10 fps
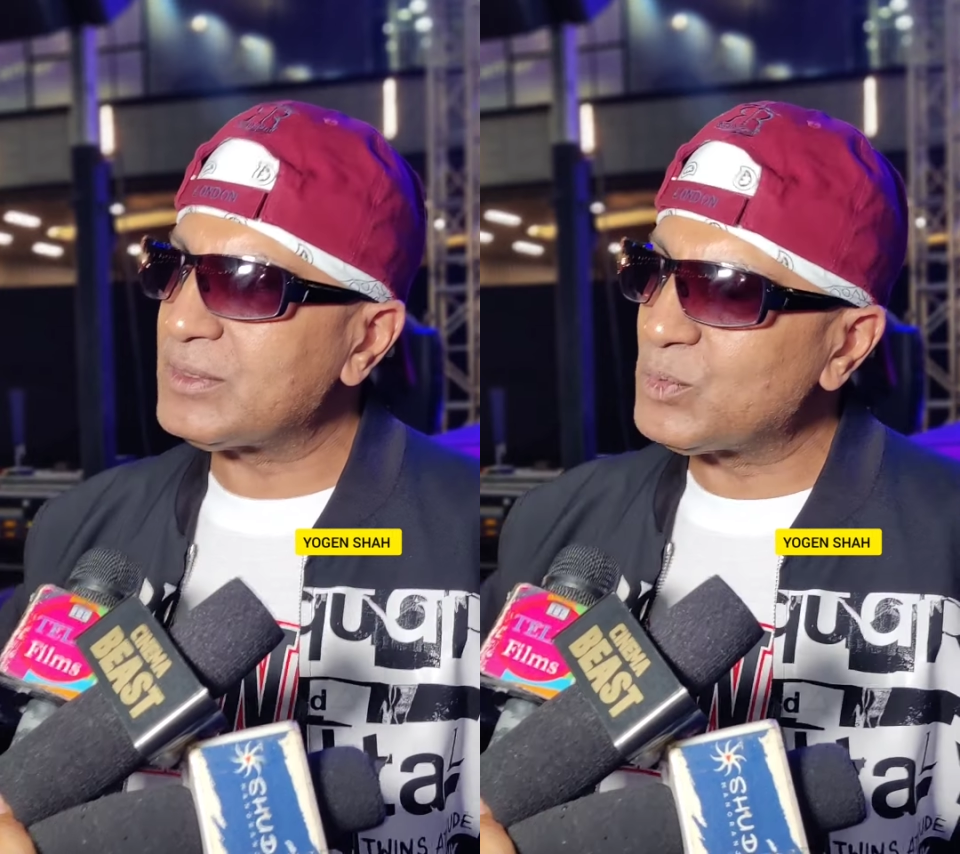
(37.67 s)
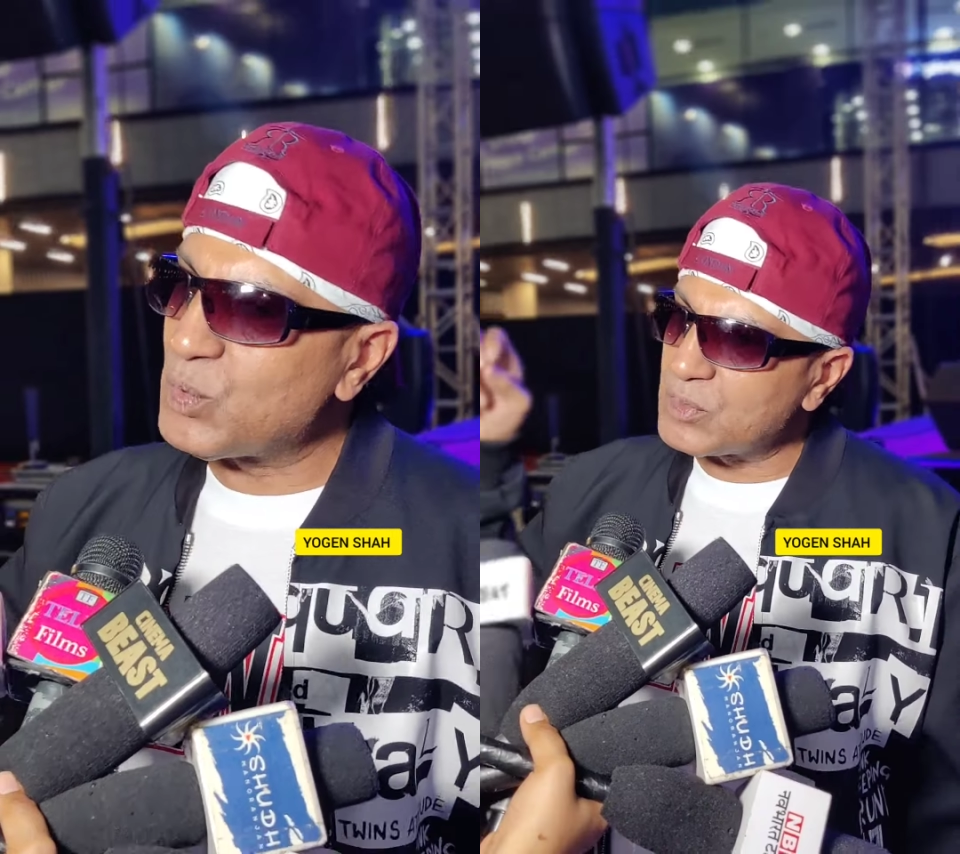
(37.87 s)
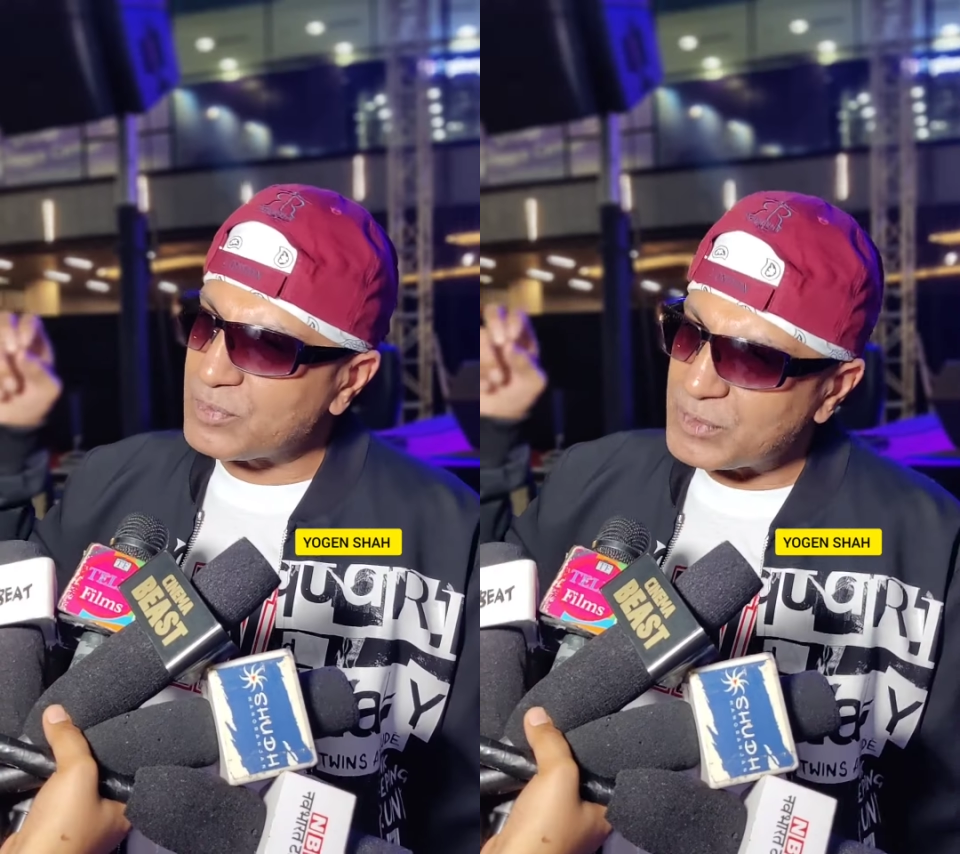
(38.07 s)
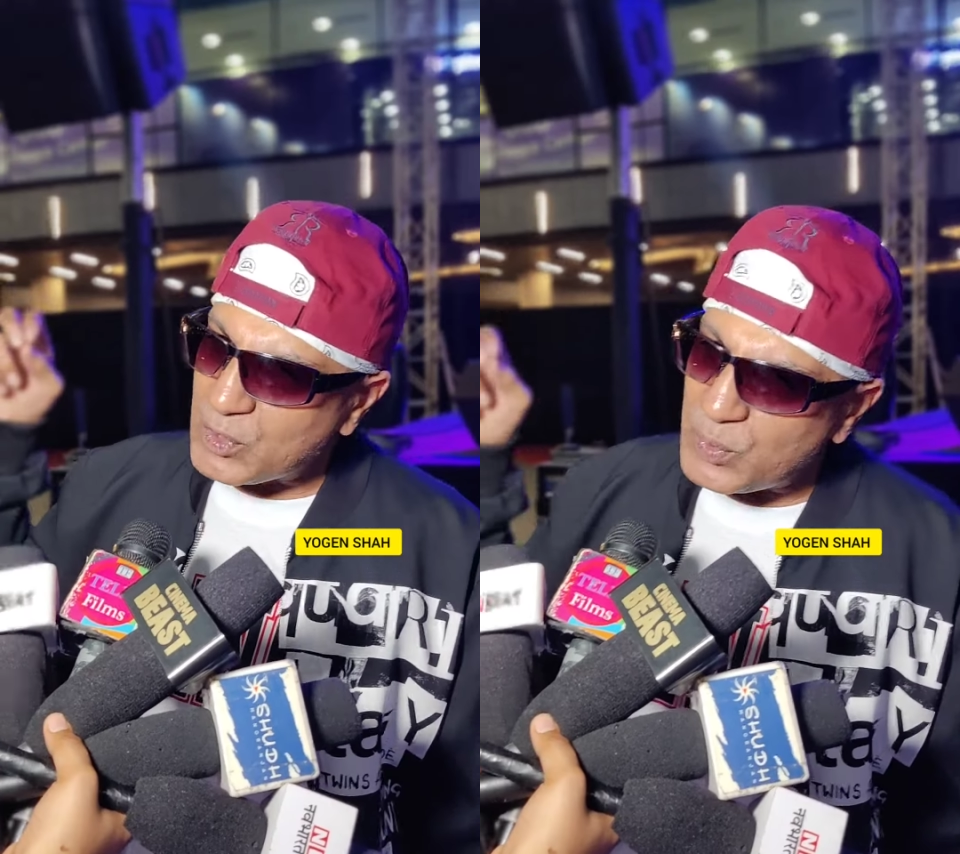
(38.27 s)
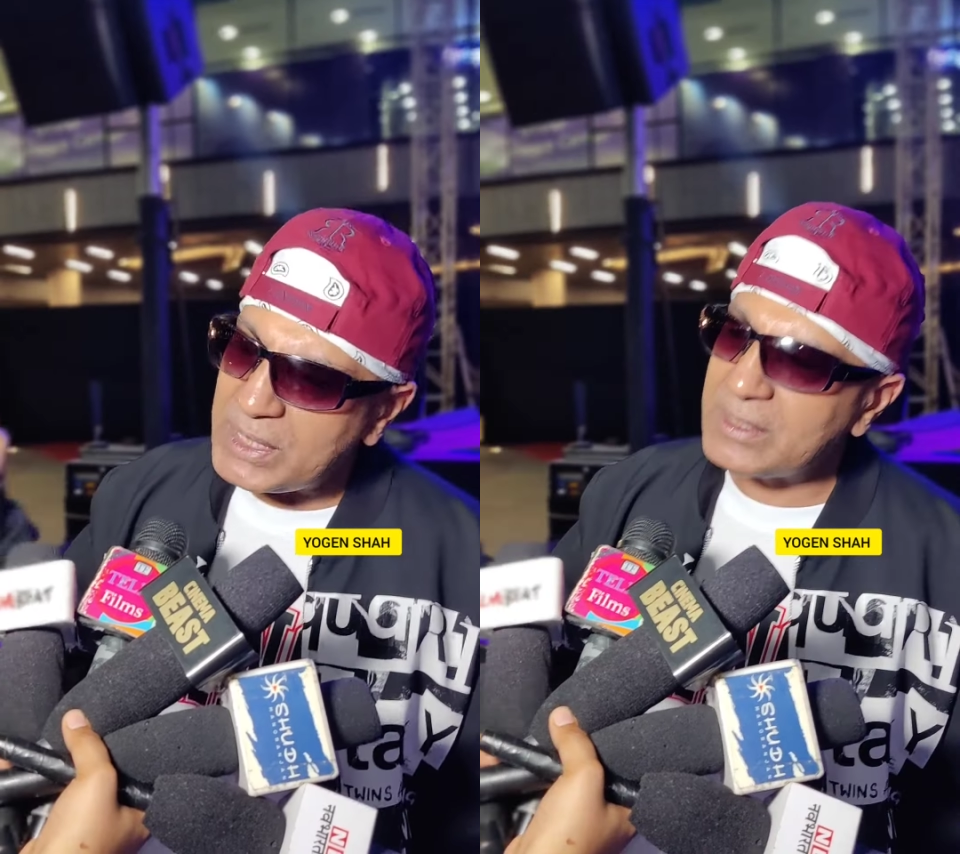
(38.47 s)
award from the
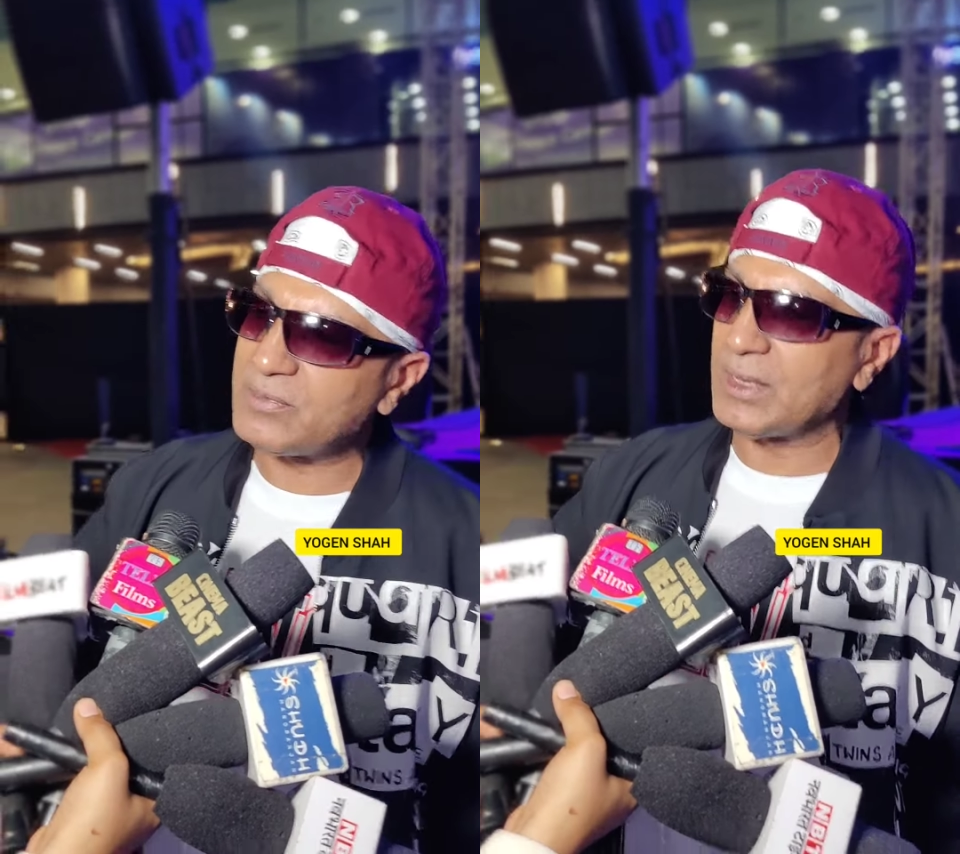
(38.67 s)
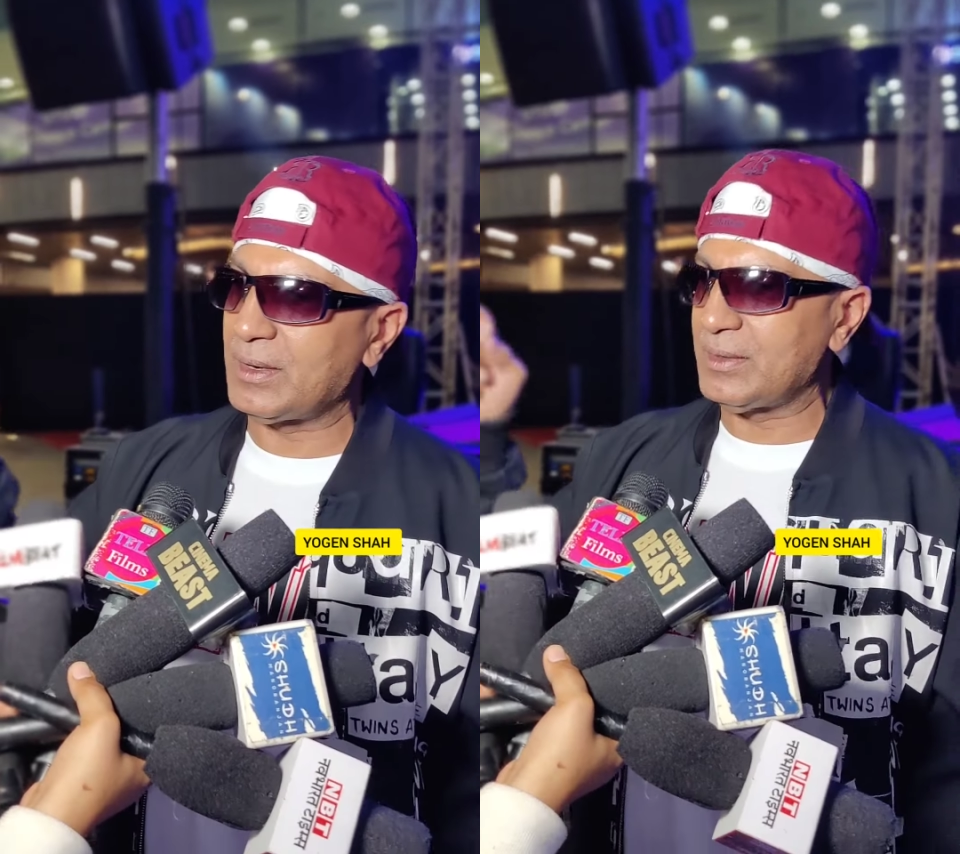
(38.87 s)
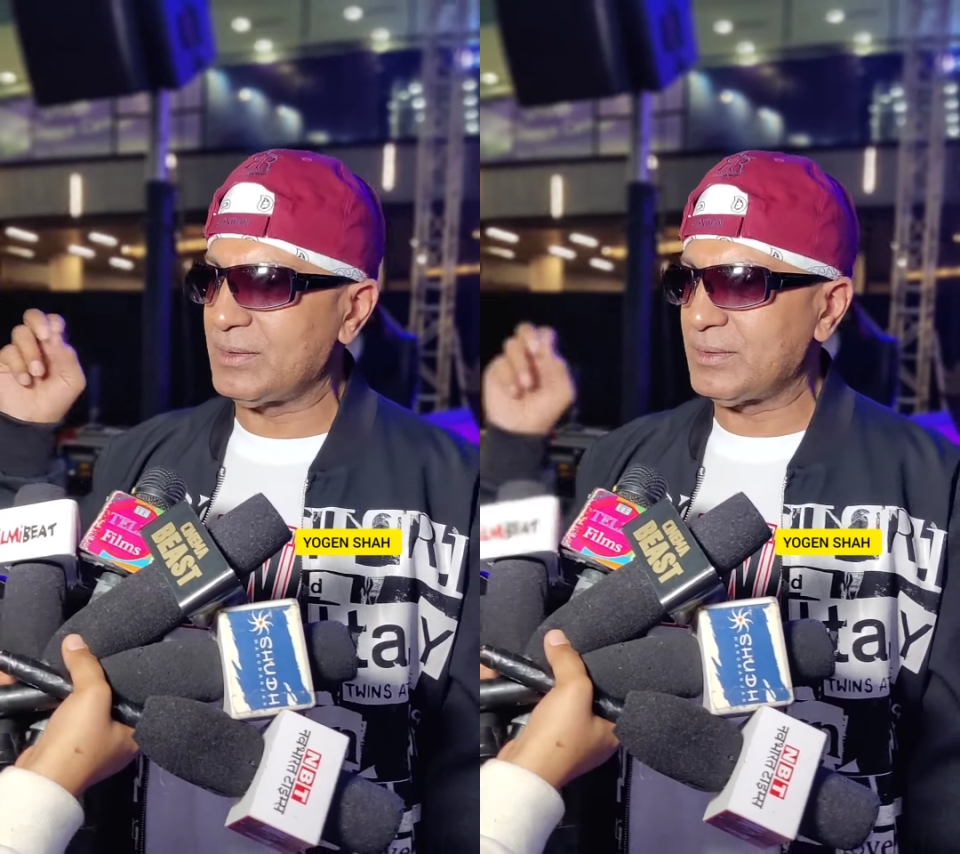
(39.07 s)
Queen of England